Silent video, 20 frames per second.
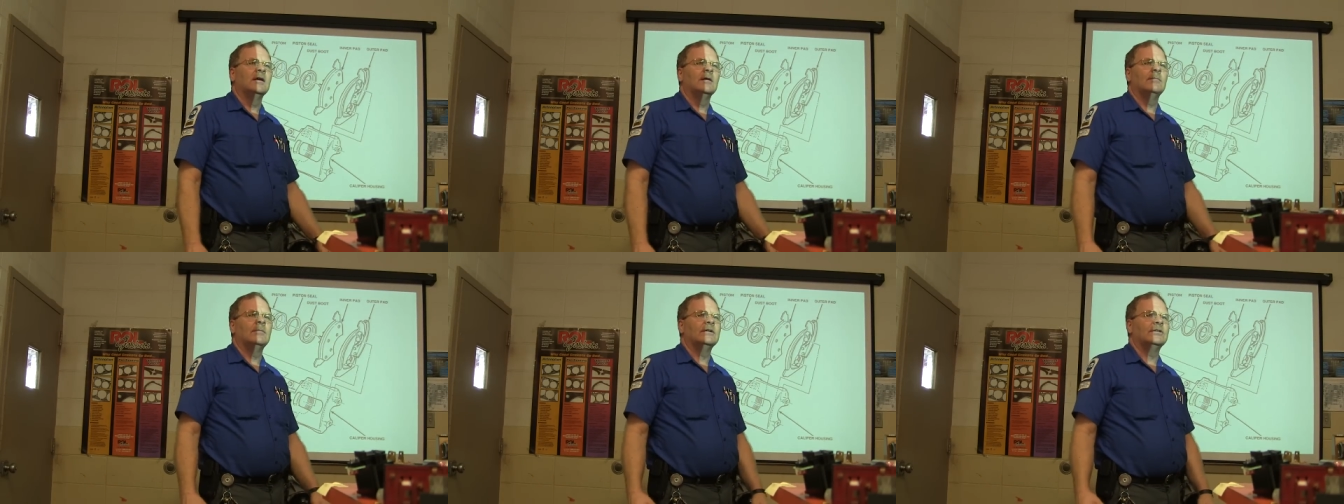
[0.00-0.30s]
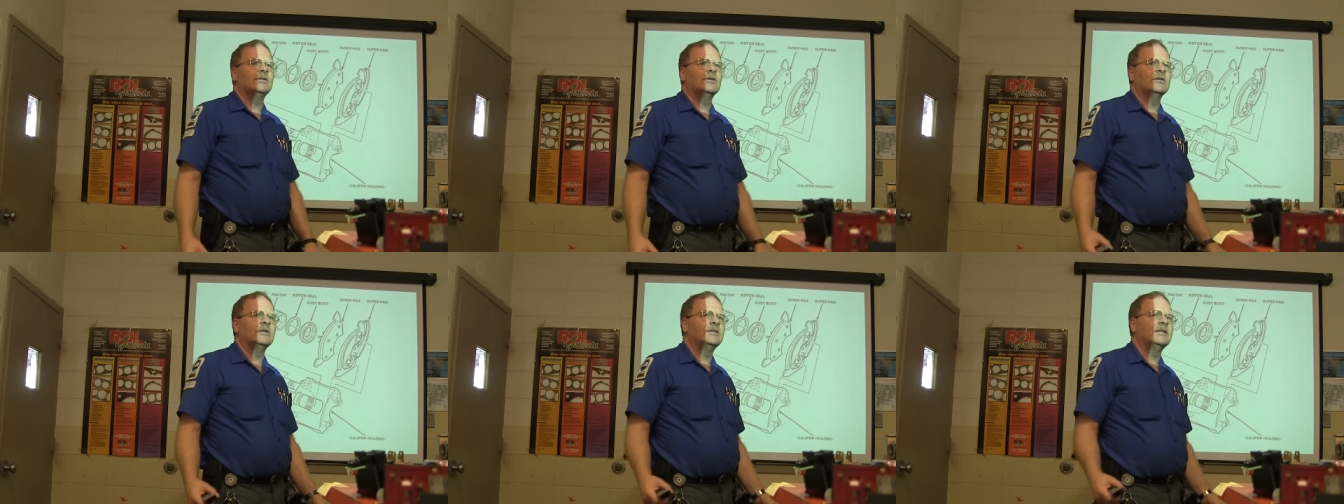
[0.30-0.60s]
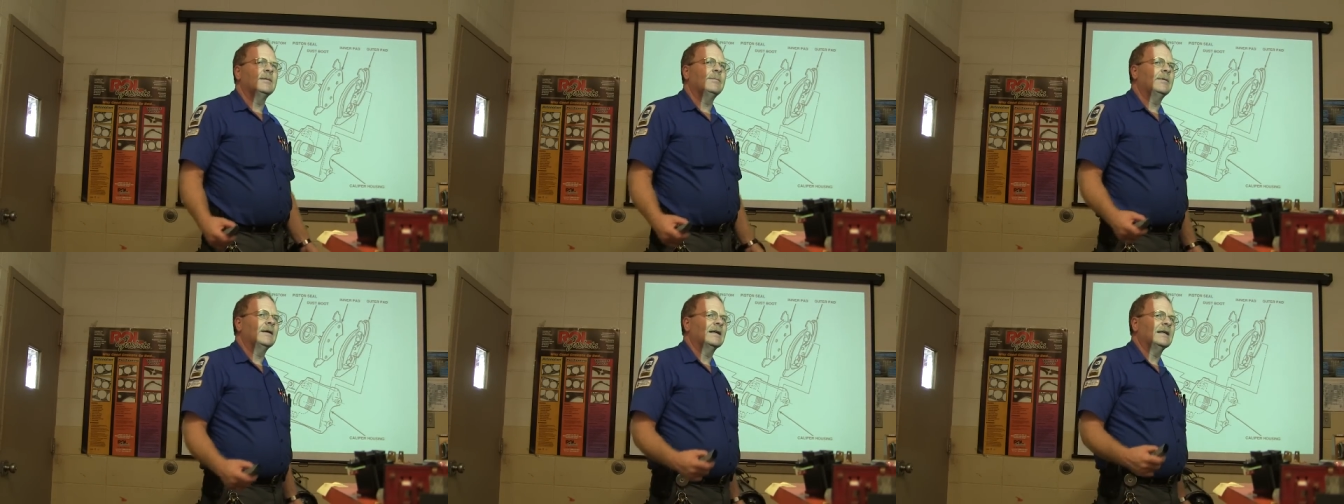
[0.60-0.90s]
but you're
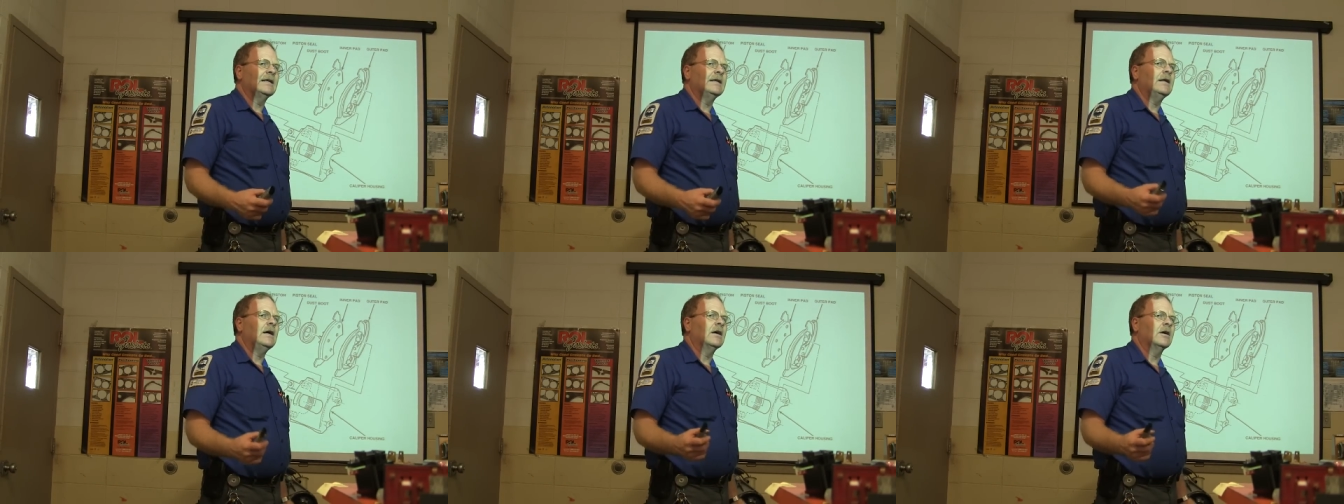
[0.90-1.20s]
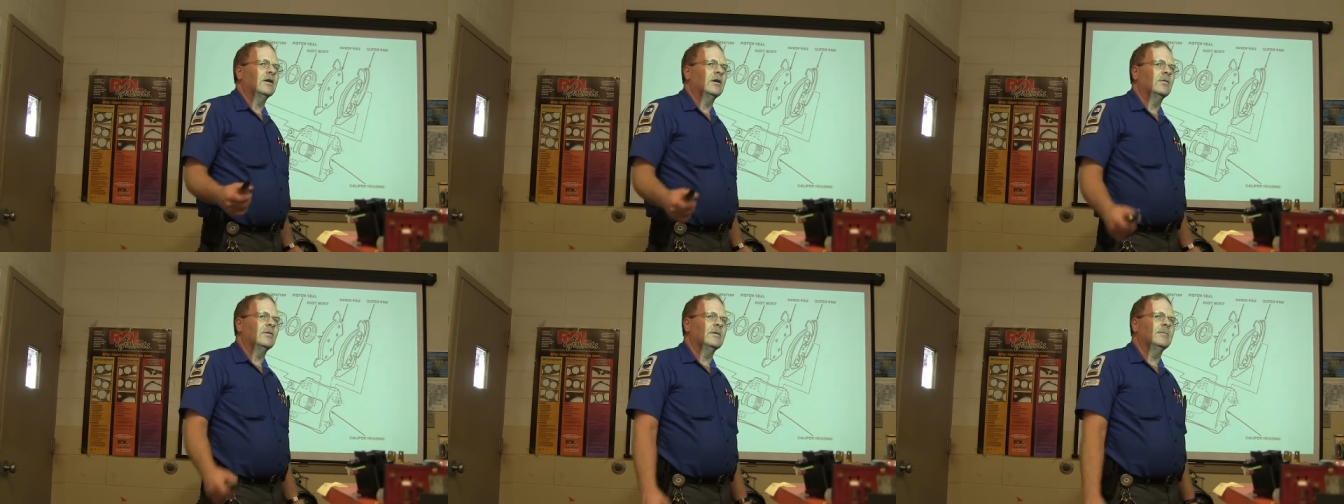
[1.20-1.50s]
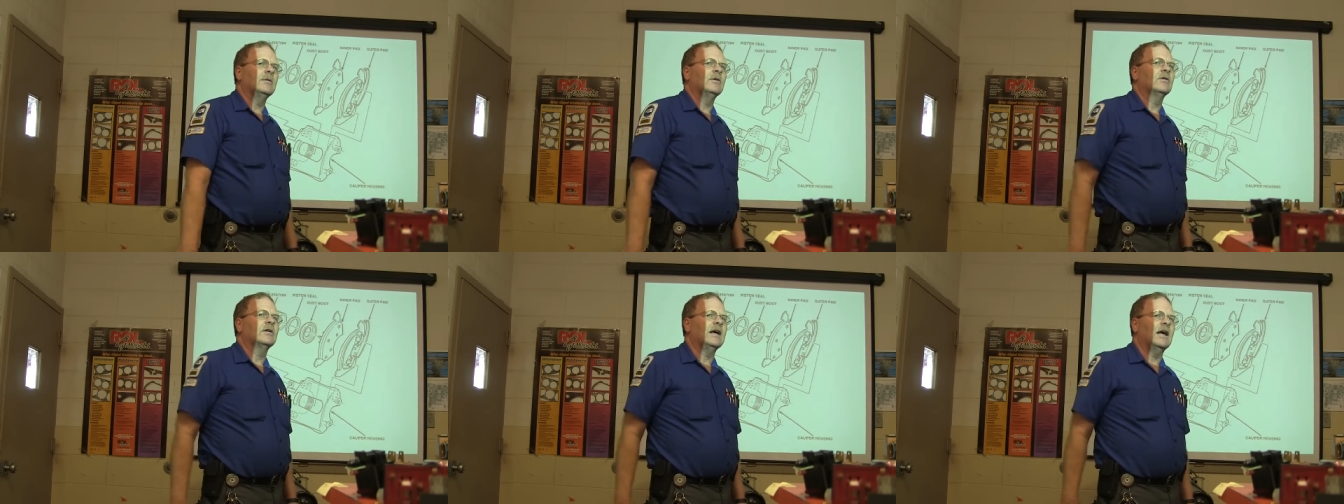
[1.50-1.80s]
typically not going to
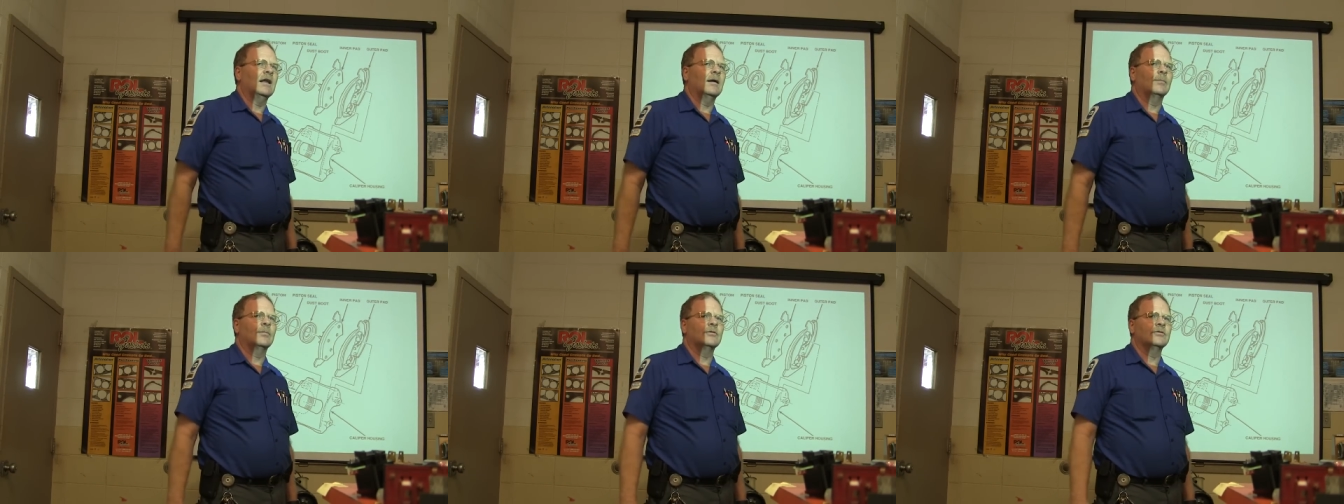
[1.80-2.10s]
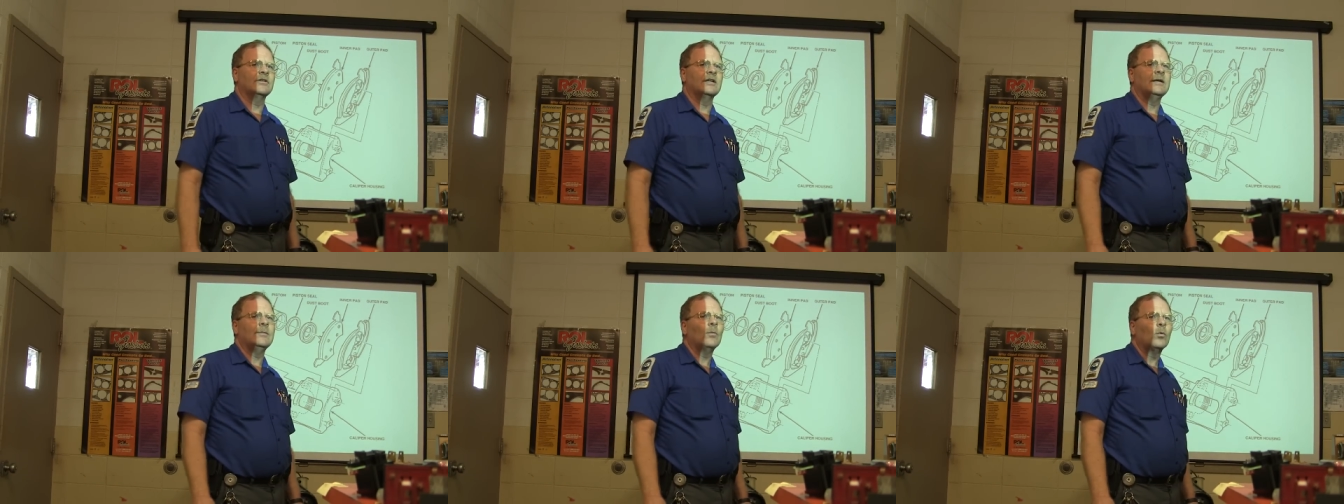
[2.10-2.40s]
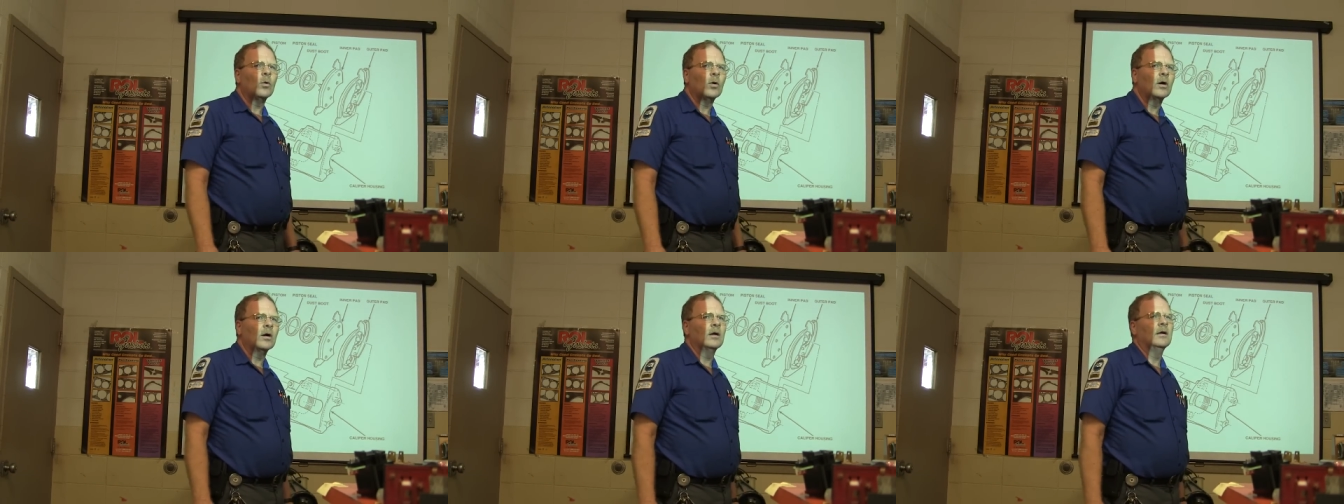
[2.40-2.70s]
rebuild calipers
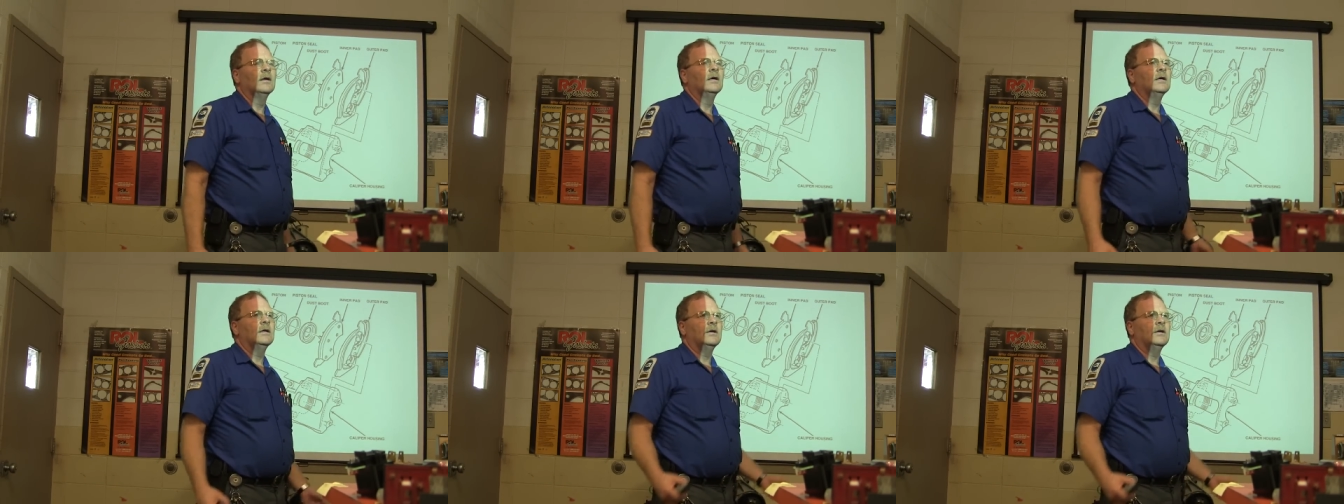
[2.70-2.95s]
anymore.